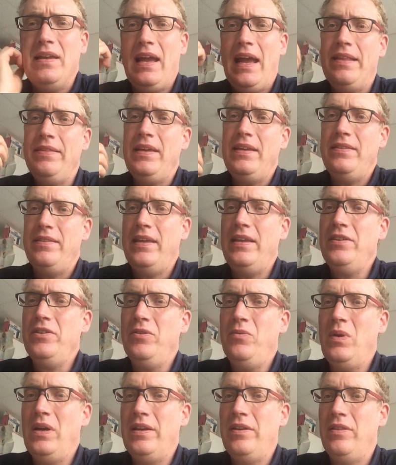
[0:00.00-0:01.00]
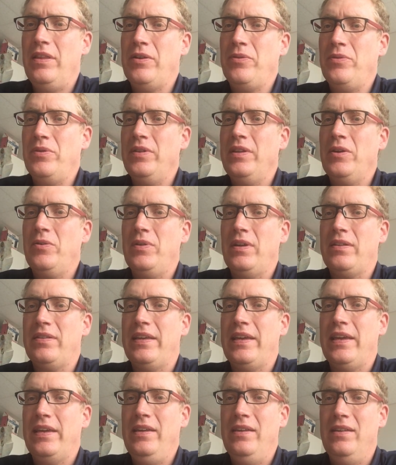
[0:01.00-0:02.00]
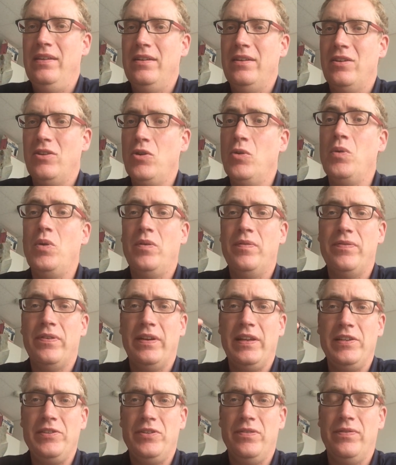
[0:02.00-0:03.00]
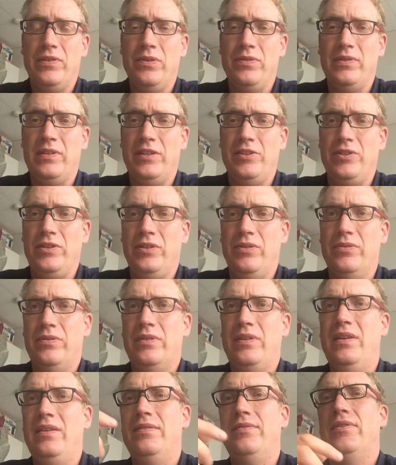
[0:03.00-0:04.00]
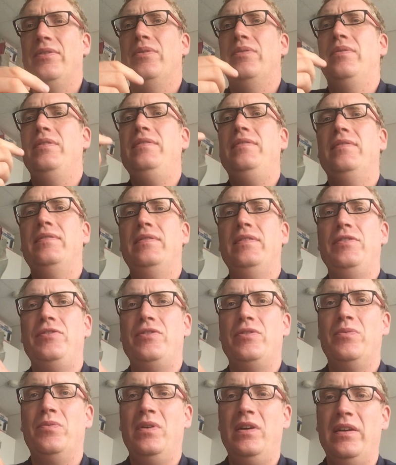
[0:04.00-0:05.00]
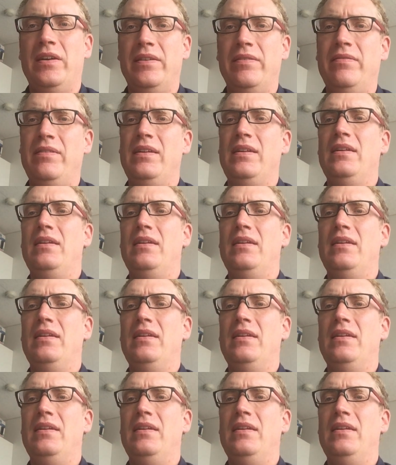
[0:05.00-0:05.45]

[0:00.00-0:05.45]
And then you'll want to like really quickly go over each of those issues. So this is issue 1.